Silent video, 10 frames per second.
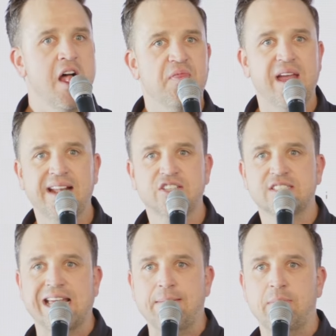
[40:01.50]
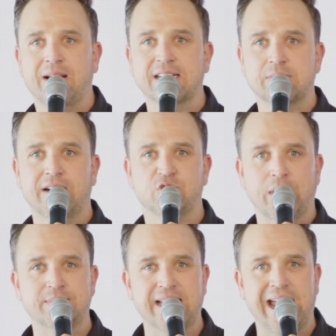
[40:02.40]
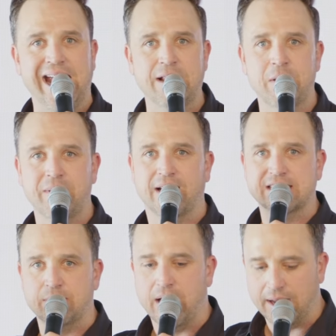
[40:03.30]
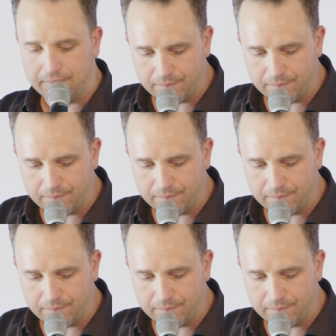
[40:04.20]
They didn't just hate me because of my dreams, they hated me because of my.